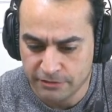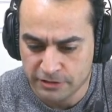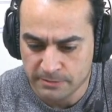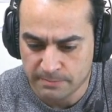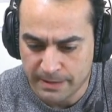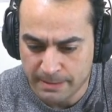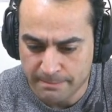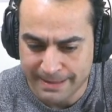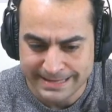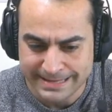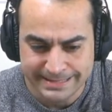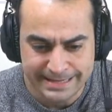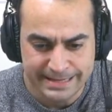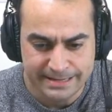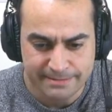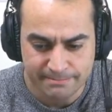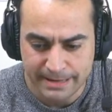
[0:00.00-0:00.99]
It was a bit
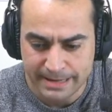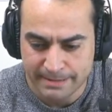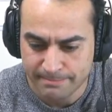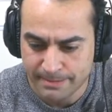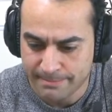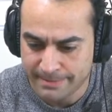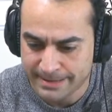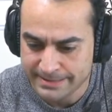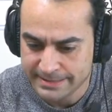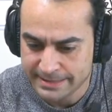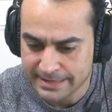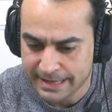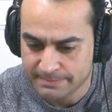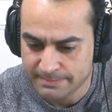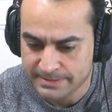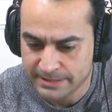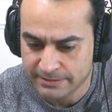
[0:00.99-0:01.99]
messy,
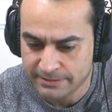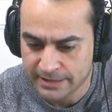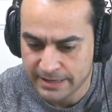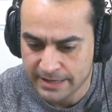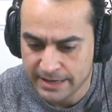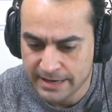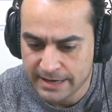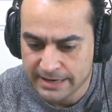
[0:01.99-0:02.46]
absolutely.